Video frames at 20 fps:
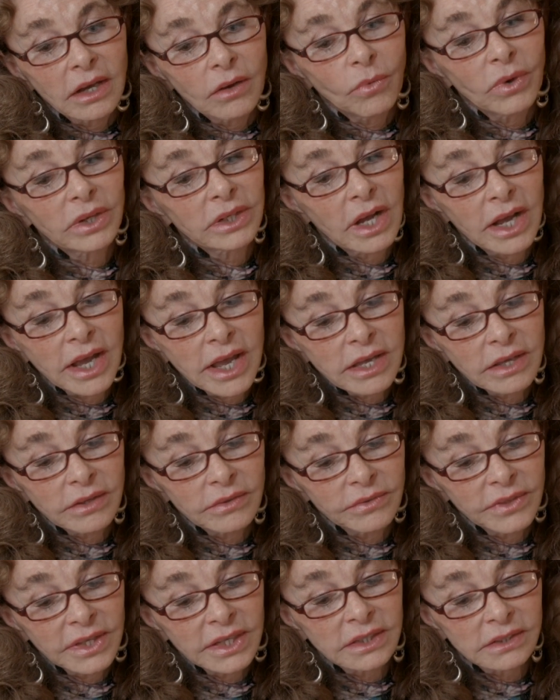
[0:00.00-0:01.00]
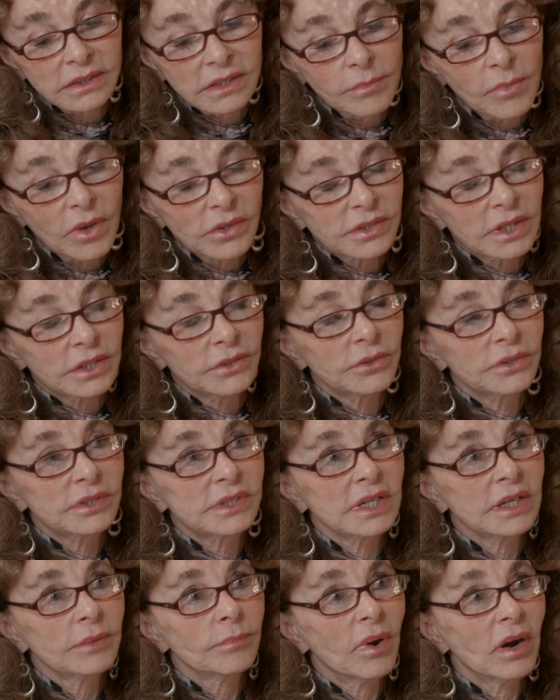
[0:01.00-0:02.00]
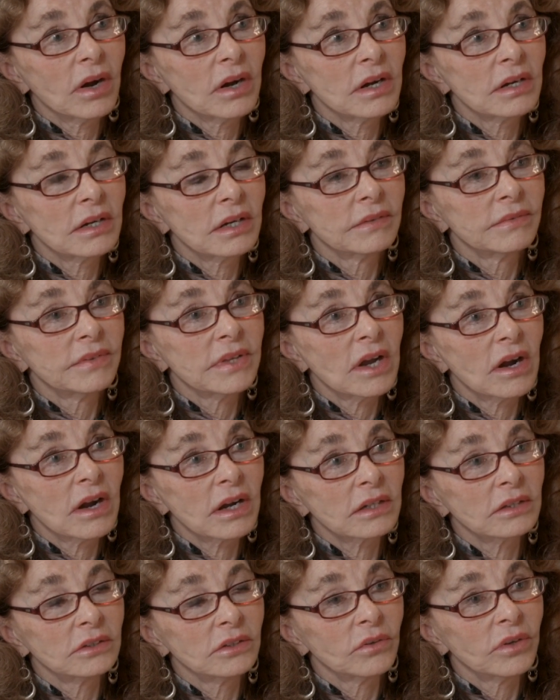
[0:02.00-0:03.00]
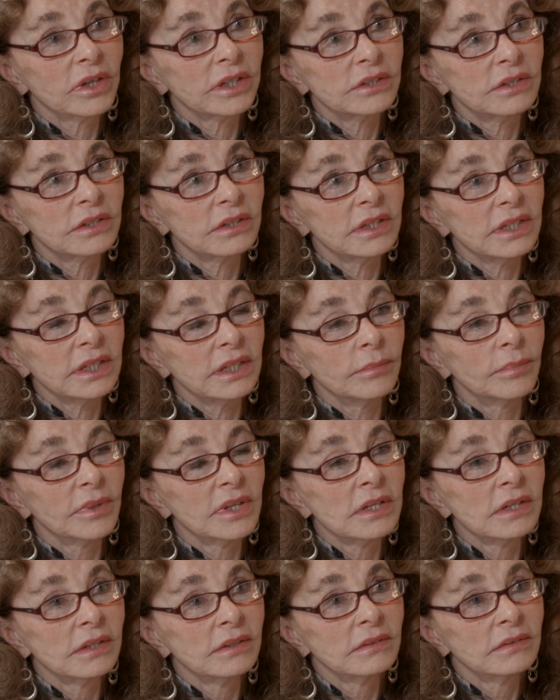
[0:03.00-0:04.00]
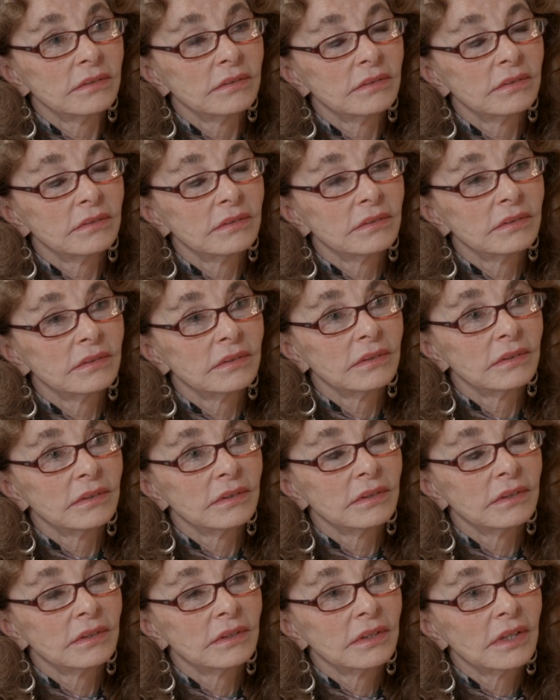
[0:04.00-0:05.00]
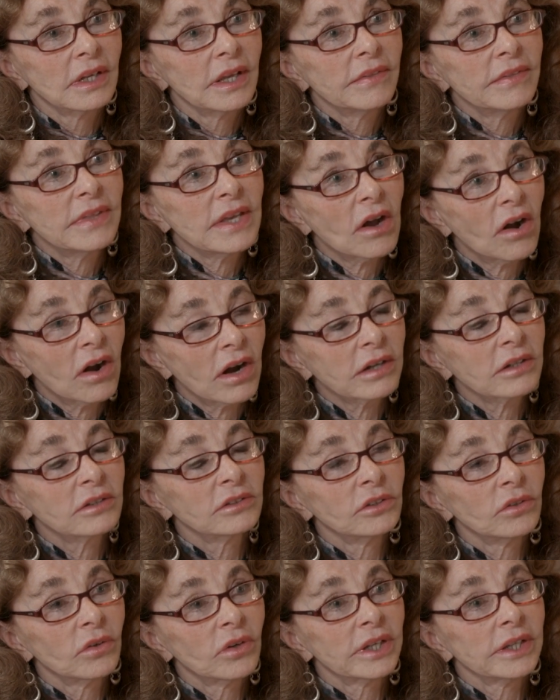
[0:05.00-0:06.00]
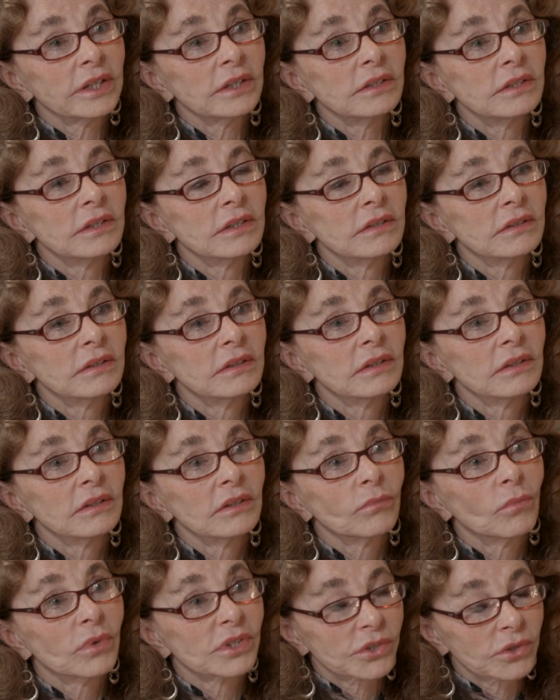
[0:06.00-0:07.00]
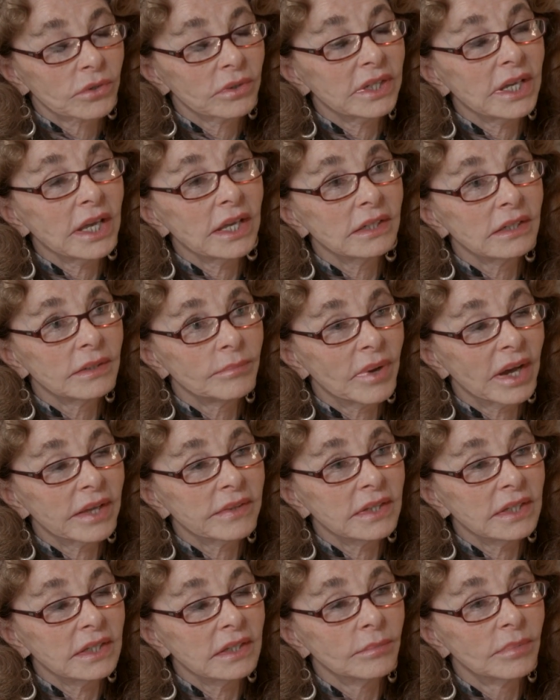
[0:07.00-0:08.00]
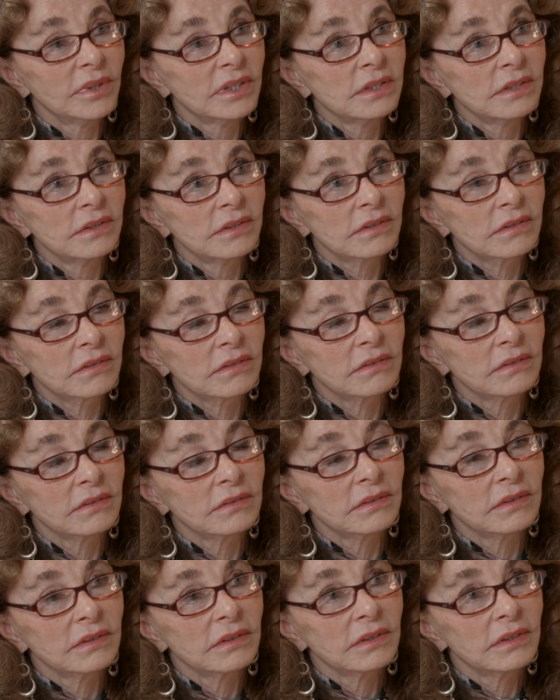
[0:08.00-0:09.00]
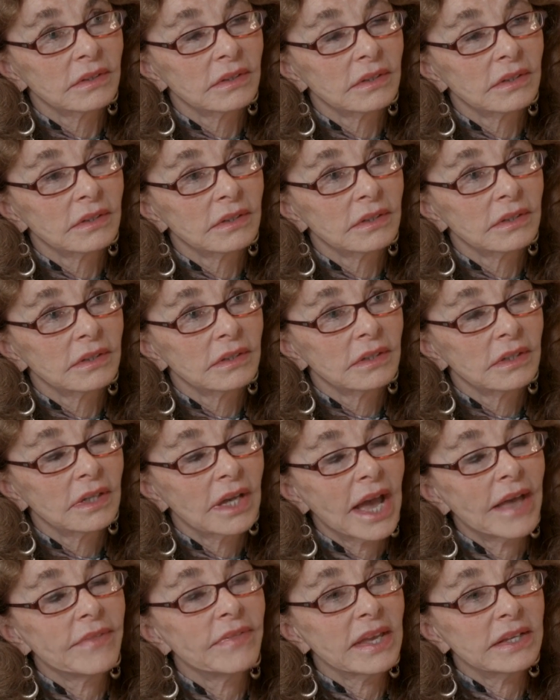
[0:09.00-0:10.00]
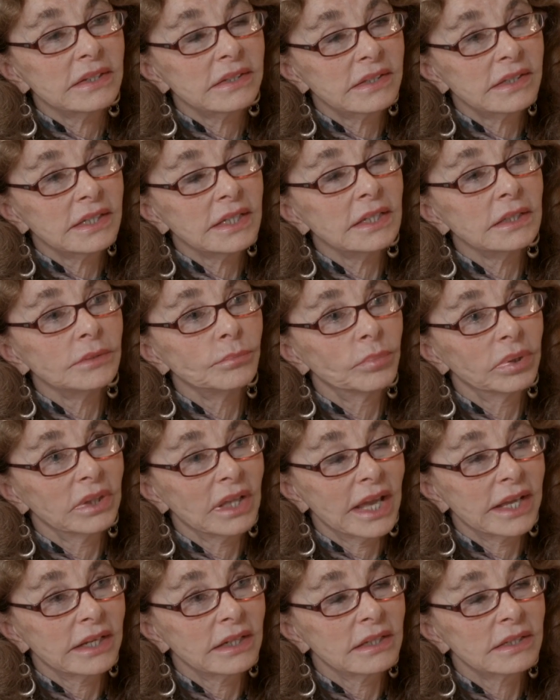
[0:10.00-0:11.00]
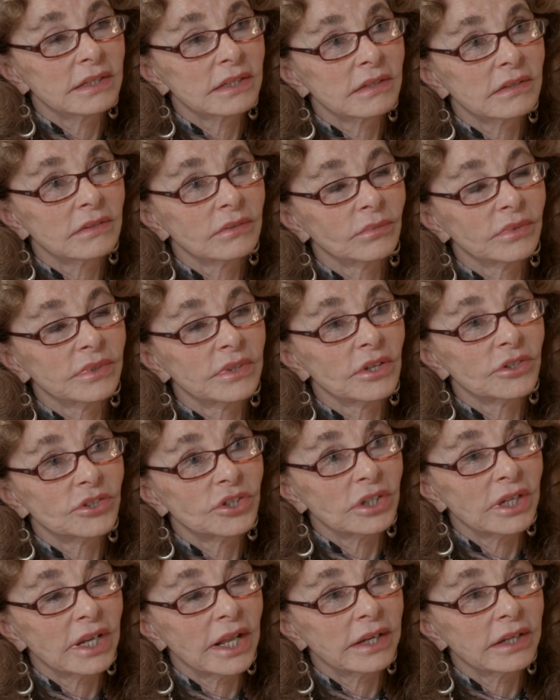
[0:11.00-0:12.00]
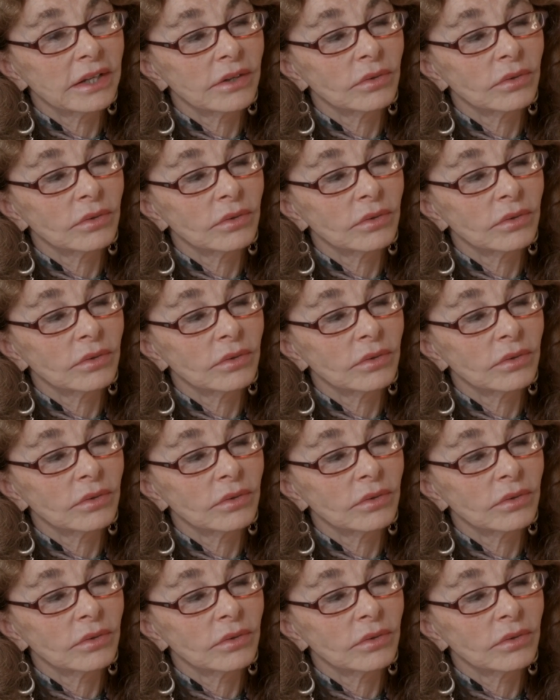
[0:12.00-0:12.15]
What I think is the most interesting part of the Archeloid to the Eben, the Archeloid was created by the Ebens, and they seed planets with their genetic